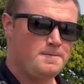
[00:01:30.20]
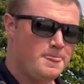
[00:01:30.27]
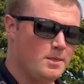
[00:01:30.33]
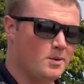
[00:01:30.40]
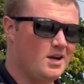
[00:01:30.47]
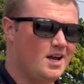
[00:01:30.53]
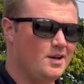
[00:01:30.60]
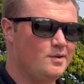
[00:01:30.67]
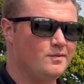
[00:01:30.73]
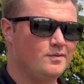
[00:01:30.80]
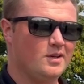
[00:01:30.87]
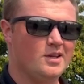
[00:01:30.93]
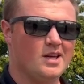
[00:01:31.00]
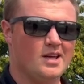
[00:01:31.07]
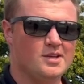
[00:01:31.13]
we're kind of
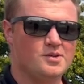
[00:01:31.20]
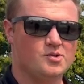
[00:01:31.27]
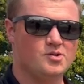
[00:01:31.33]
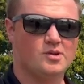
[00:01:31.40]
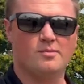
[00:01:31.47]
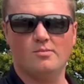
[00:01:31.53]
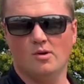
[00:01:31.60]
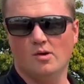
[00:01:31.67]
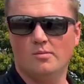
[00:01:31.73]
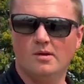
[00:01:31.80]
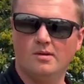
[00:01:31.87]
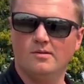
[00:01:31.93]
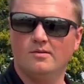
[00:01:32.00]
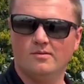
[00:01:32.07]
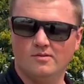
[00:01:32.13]
like a
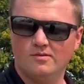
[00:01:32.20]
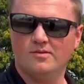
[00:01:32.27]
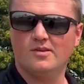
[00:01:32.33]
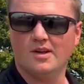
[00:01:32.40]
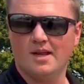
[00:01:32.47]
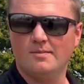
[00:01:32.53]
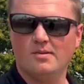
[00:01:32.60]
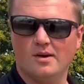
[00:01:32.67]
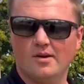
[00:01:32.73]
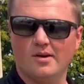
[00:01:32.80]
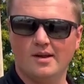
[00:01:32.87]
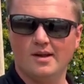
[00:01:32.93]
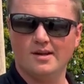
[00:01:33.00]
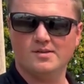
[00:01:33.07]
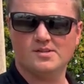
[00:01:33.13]
suburban type
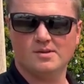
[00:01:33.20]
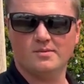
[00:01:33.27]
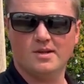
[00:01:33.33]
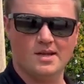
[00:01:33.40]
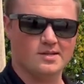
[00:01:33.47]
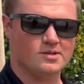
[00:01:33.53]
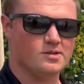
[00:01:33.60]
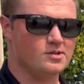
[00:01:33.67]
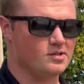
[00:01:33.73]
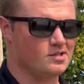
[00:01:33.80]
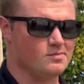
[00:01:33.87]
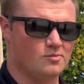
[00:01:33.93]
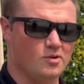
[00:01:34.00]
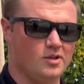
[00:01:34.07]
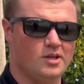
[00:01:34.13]
area in some cases. So
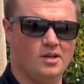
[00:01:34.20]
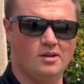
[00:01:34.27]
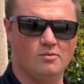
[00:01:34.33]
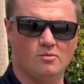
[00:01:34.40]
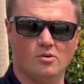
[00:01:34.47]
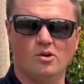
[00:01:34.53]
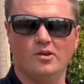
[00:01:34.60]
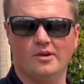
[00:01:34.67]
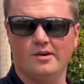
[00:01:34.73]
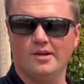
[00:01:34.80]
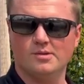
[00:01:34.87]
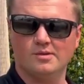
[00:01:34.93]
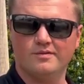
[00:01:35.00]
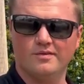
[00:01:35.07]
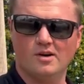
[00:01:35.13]
some really rural
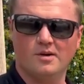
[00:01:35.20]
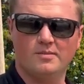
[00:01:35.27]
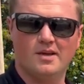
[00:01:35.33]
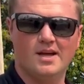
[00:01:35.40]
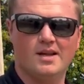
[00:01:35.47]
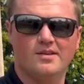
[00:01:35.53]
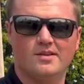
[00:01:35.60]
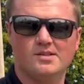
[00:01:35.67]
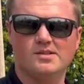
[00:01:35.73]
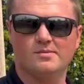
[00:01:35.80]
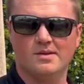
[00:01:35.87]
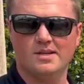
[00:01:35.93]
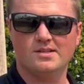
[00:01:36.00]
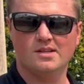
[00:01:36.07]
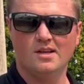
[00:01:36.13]
areas with farmland and then some
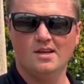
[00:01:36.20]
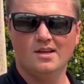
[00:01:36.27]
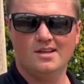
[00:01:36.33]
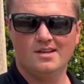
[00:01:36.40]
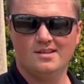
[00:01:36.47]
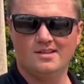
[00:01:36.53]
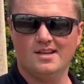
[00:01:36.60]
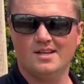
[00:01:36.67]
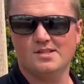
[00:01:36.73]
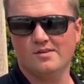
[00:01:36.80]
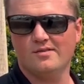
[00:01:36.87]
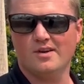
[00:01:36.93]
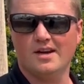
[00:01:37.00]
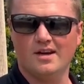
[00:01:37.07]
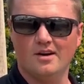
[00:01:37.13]
nice
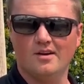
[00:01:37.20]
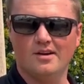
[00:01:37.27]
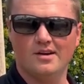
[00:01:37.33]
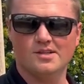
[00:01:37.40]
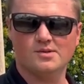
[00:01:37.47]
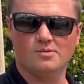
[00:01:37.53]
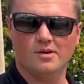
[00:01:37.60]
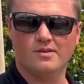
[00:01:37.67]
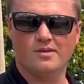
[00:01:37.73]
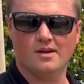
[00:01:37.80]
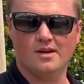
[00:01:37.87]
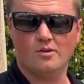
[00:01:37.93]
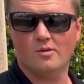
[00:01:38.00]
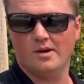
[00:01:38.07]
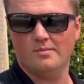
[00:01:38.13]
densified areas with
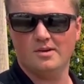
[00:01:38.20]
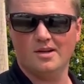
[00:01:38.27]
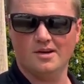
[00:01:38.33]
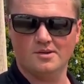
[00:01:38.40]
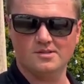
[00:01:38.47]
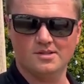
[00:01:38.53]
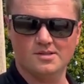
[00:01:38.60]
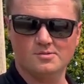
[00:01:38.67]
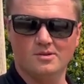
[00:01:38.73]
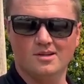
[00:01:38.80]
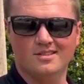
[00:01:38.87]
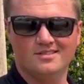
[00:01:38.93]
quite a bit of housing as well.